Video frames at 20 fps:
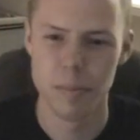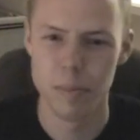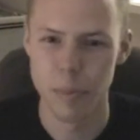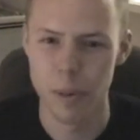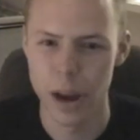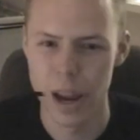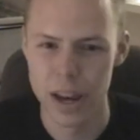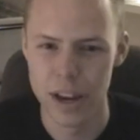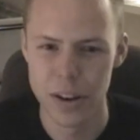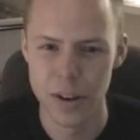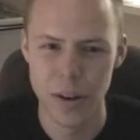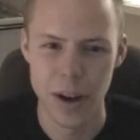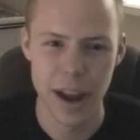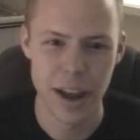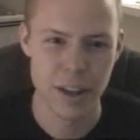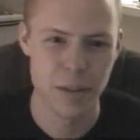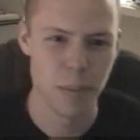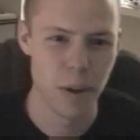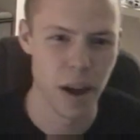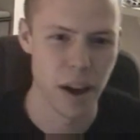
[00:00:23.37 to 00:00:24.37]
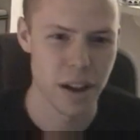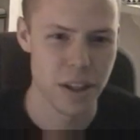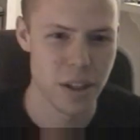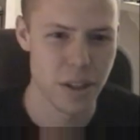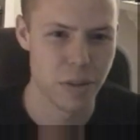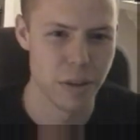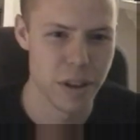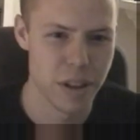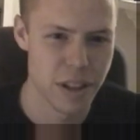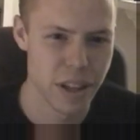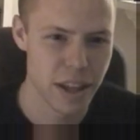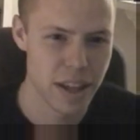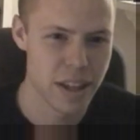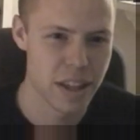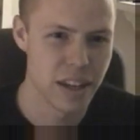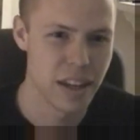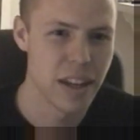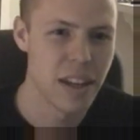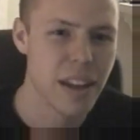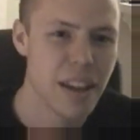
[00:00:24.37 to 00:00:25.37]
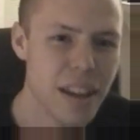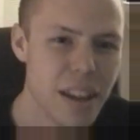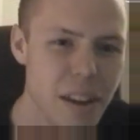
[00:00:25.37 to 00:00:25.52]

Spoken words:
brand new Xbox 360.